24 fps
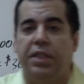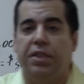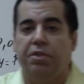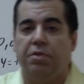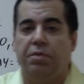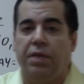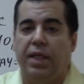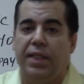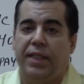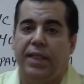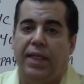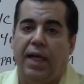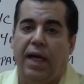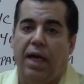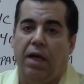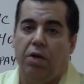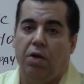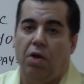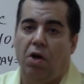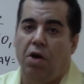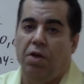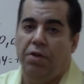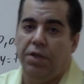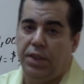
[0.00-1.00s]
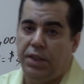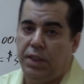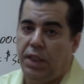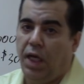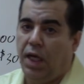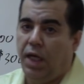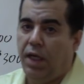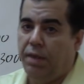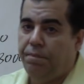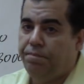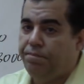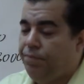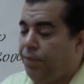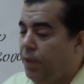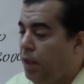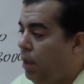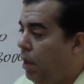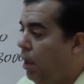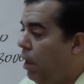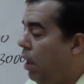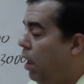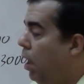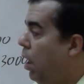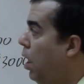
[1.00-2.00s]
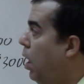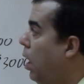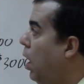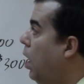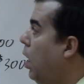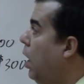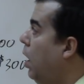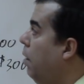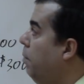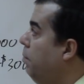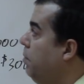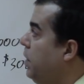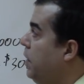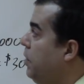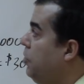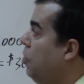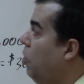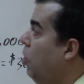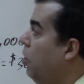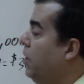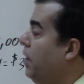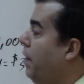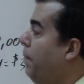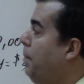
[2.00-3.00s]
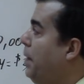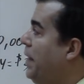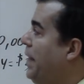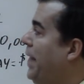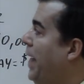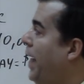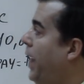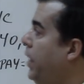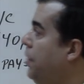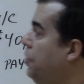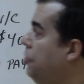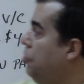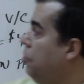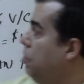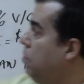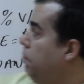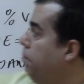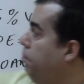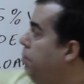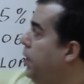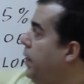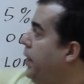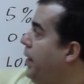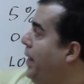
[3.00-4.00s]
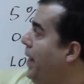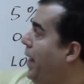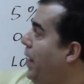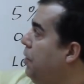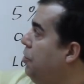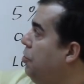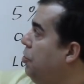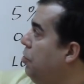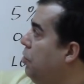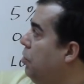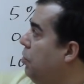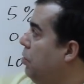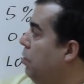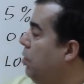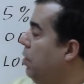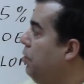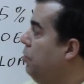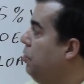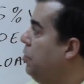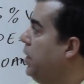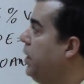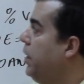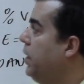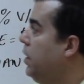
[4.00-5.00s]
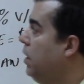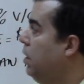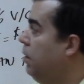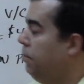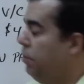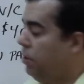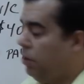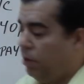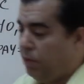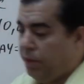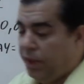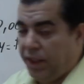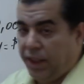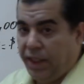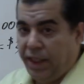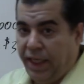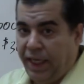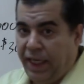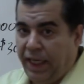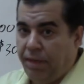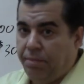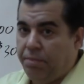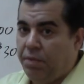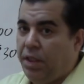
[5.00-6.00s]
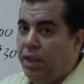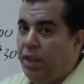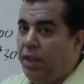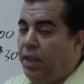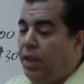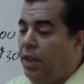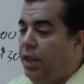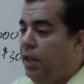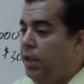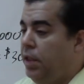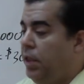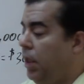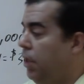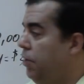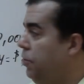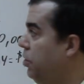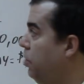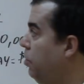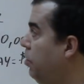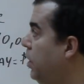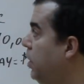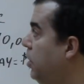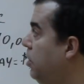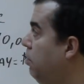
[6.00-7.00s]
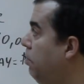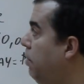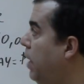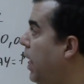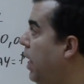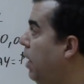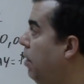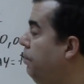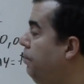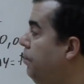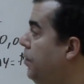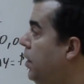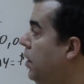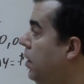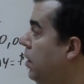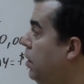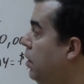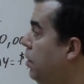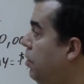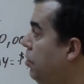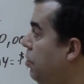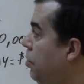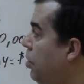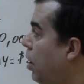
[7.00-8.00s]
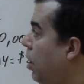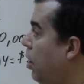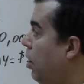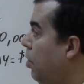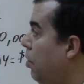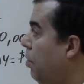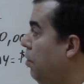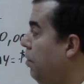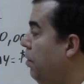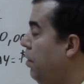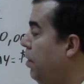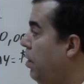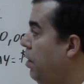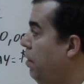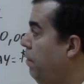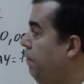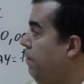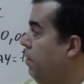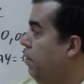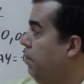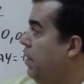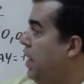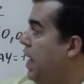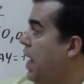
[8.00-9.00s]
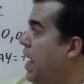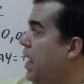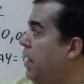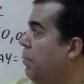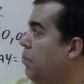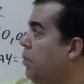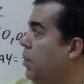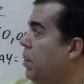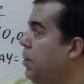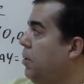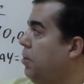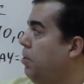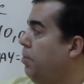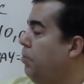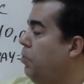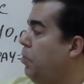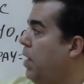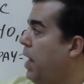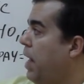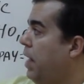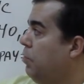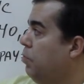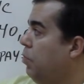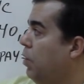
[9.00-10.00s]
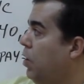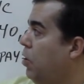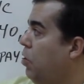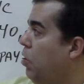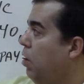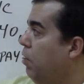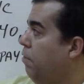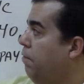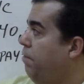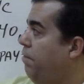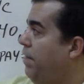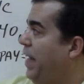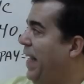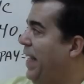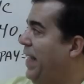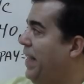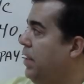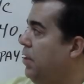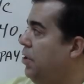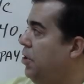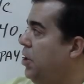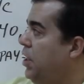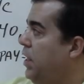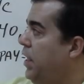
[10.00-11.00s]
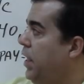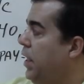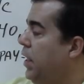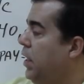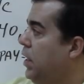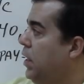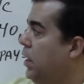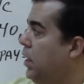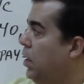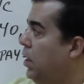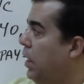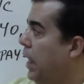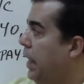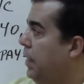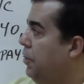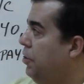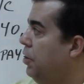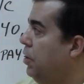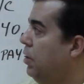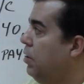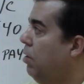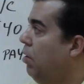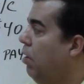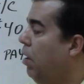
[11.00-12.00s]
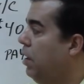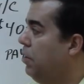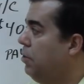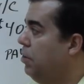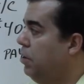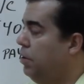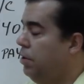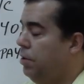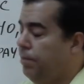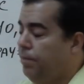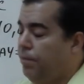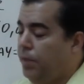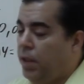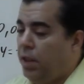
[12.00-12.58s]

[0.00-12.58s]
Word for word: is rented out all the time. It's called the potential gross income. So in the name tells you what it's about. So from that, we're going to subtract what are called vacancy and collection losses.